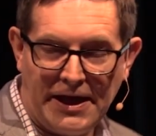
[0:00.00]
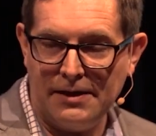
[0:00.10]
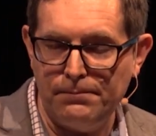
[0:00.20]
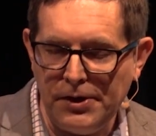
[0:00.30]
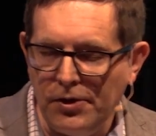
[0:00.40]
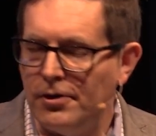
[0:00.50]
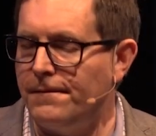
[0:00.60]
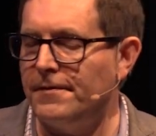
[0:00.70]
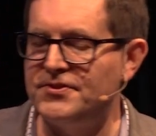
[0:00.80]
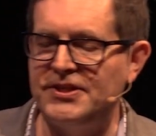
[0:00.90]
a
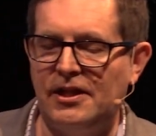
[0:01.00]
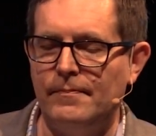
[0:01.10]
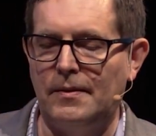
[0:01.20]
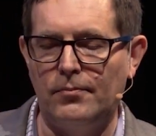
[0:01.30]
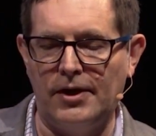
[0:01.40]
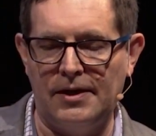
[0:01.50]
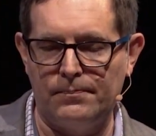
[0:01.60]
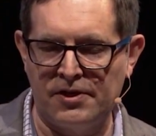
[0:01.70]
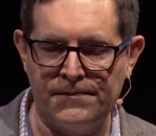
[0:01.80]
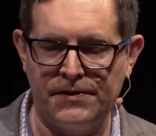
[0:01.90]
beautiful cell membrane
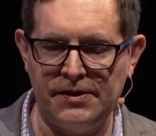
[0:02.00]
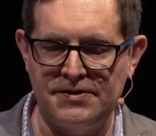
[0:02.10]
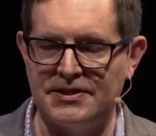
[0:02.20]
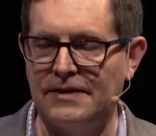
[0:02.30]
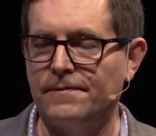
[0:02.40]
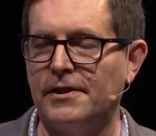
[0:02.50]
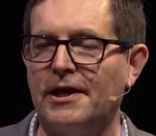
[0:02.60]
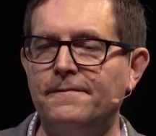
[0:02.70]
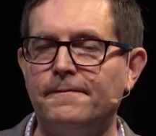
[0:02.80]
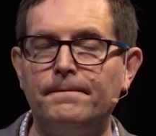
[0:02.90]
perfectly designed for
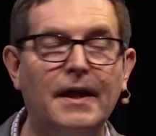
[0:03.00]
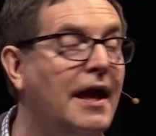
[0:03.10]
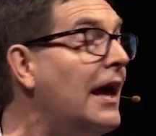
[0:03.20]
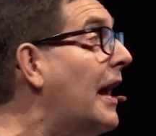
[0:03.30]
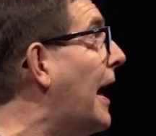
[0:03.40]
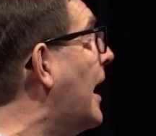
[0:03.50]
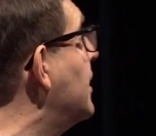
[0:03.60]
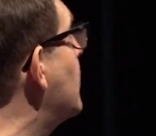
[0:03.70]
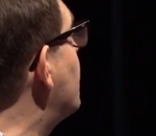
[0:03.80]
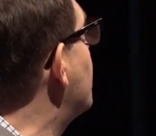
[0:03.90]
life,
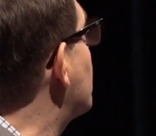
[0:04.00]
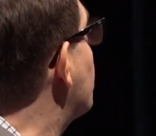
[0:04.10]
and you have another